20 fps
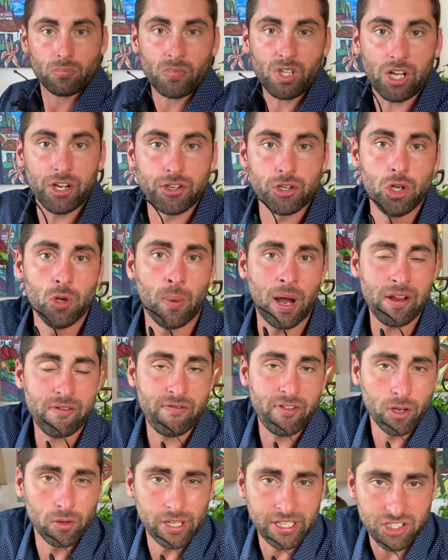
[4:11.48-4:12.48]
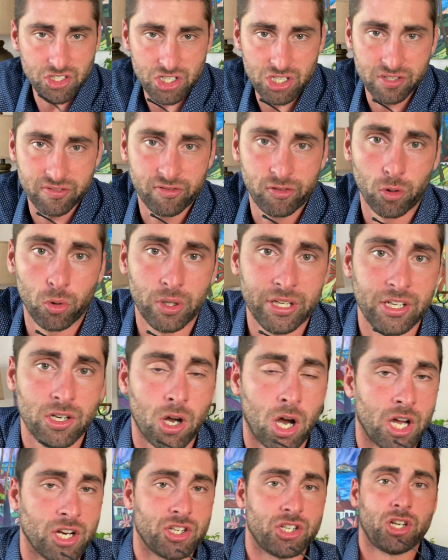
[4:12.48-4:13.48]
you might feel like she's fully
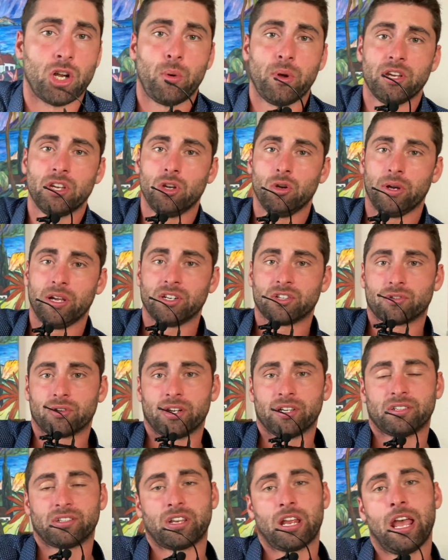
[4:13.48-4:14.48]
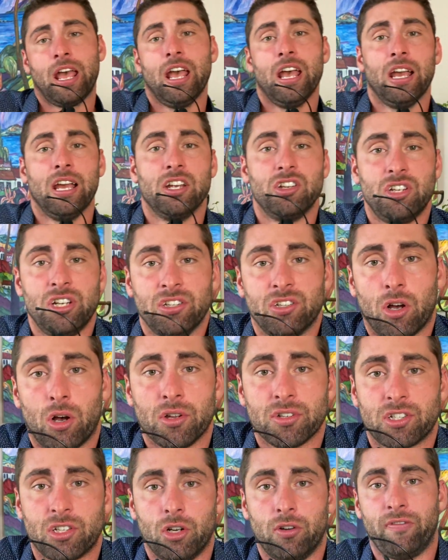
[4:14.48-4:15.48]
not showing you interest. She's
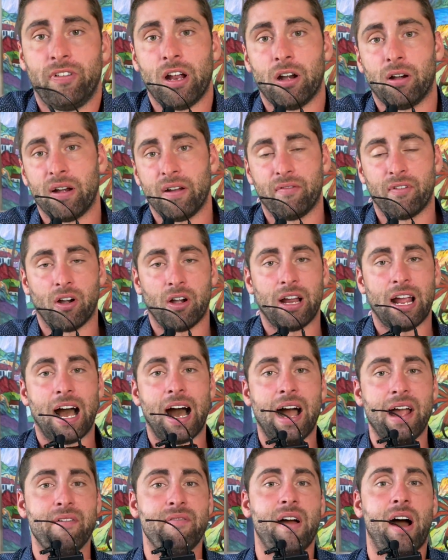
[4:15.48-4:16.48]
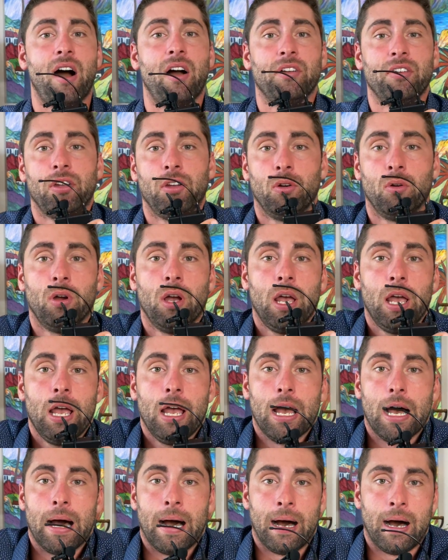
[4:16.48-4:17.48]
also very, very high value.
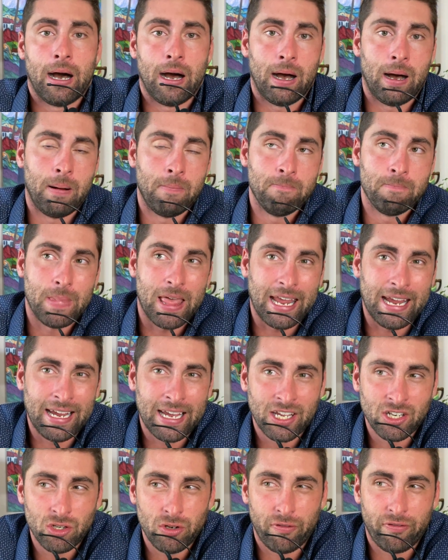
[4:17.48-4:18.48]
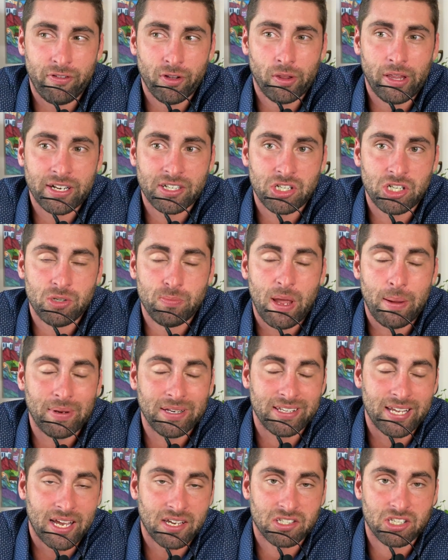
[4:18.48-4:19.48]
And you feel like she's maybe
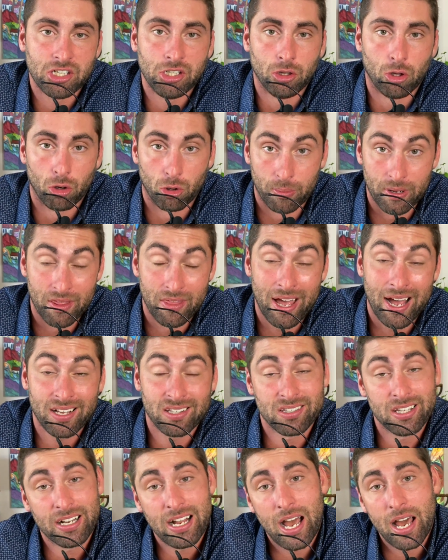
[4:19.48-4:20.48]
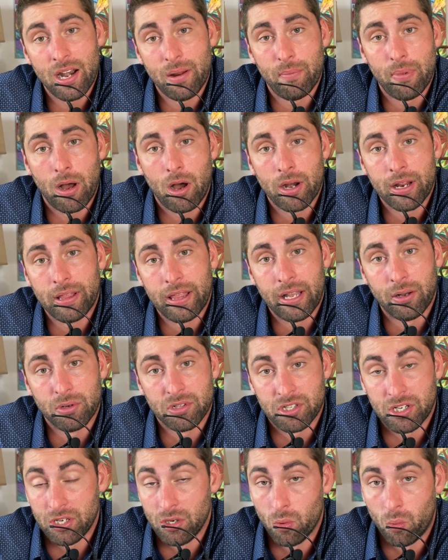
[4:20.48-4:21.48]
testing you a little bit. That's the kind of body language
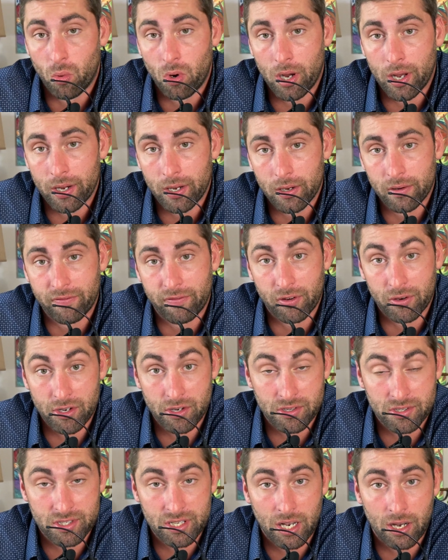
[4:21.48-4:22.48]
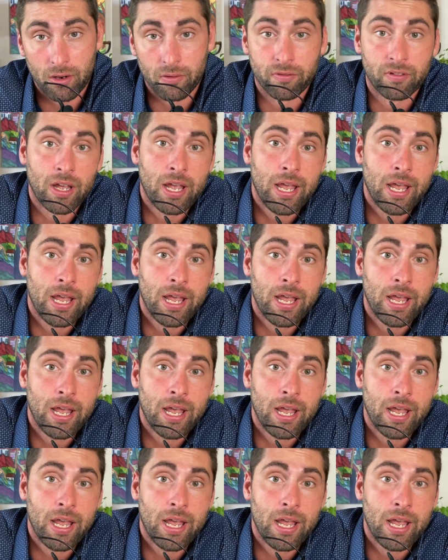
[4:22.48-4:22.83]
that you want for yourself.